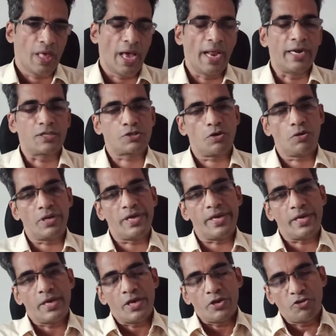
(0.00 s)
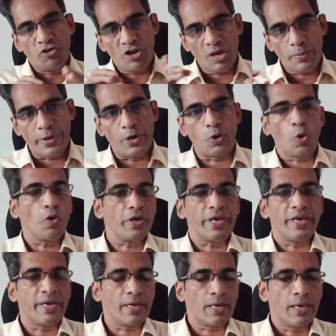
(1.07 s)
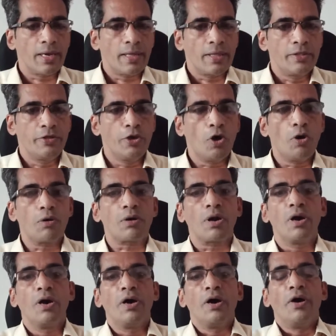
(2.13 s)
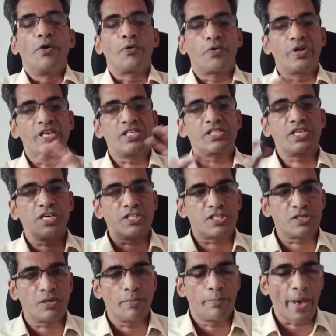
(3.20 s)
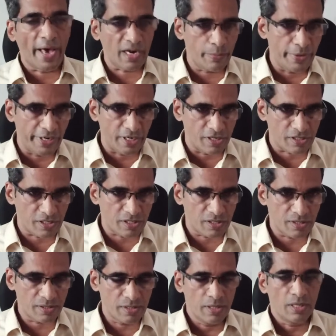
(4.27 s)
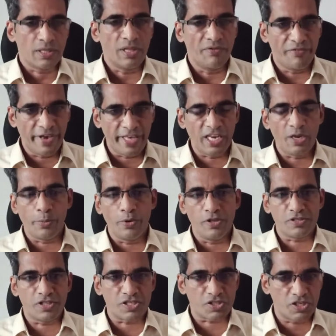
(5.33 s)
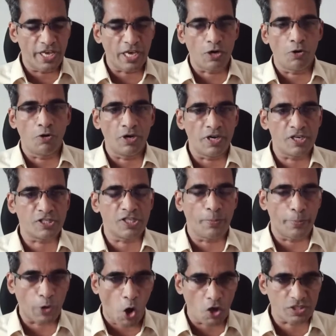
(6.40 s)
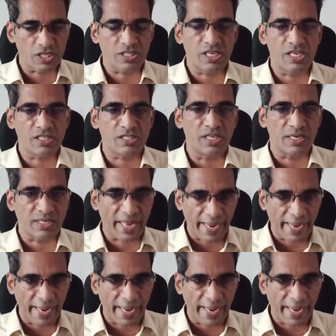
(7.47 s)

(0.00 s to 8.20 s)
and slowly you will be knowing your research parameters, the variables, the stakeholders, the processes, the